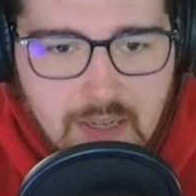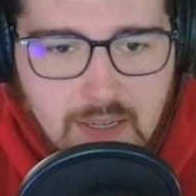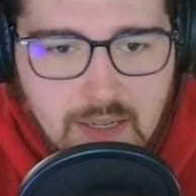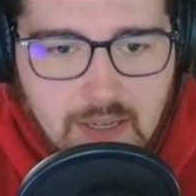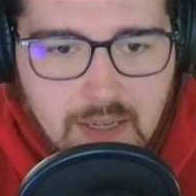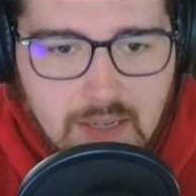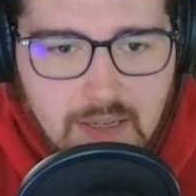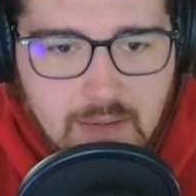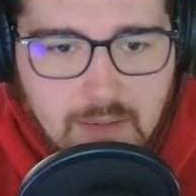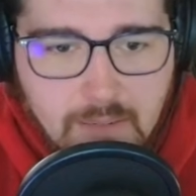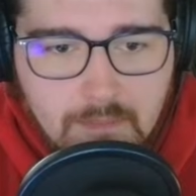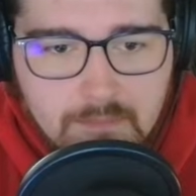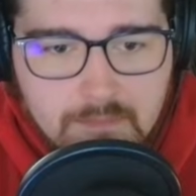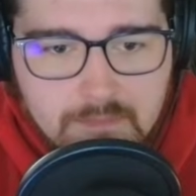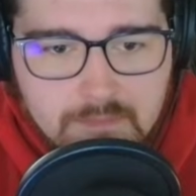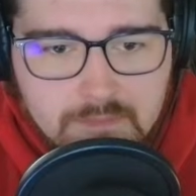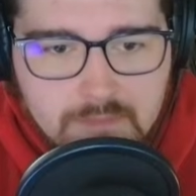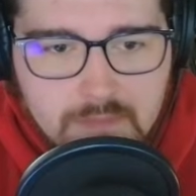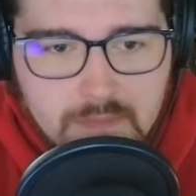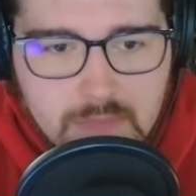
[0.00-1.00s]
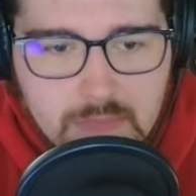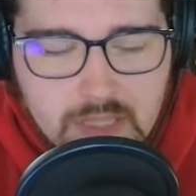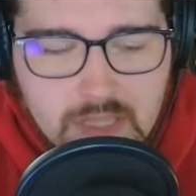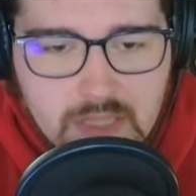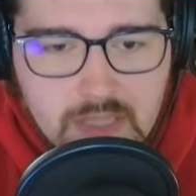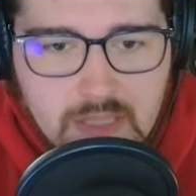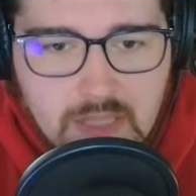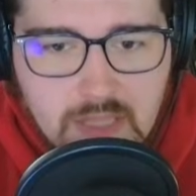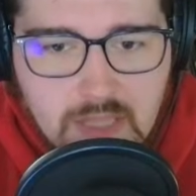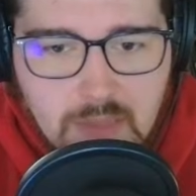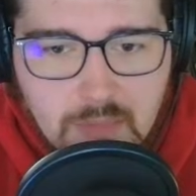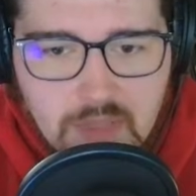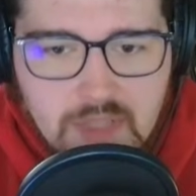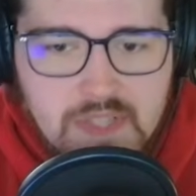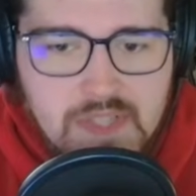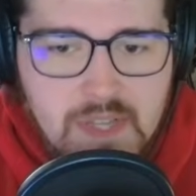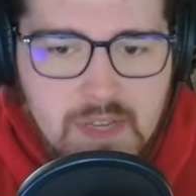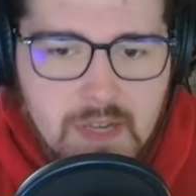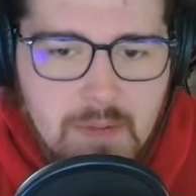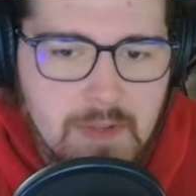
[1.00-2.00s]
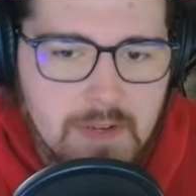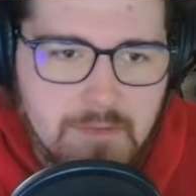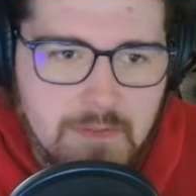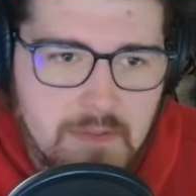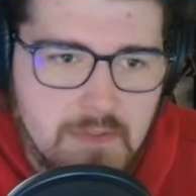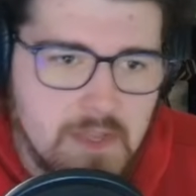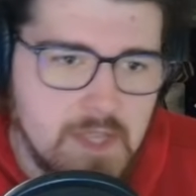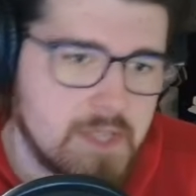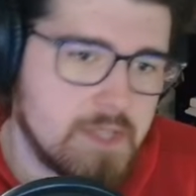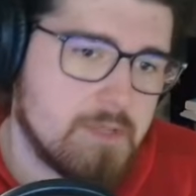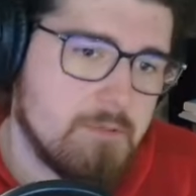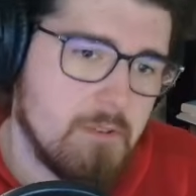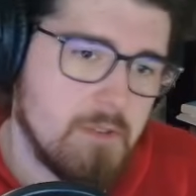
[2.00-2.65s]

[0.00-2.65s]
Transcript: But let's talk about a few things.